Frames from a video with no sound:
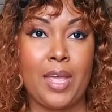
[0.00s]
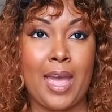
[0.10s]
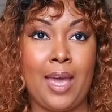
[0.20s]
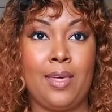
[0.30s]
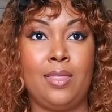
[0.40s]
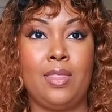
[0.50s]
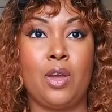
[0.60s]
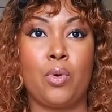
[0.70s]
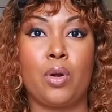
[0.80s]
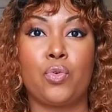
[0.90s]
and
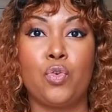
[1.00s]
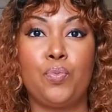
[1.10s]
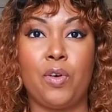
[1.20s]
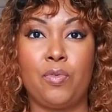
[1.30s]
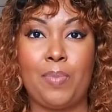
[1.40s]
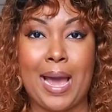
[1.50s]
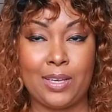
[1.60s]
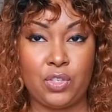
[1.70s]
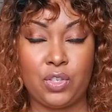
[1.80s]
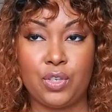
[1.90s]
there were a group of
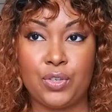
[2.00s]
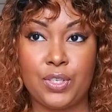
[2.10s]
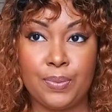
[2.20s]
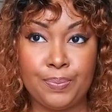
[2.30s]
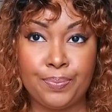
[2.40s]
pastors,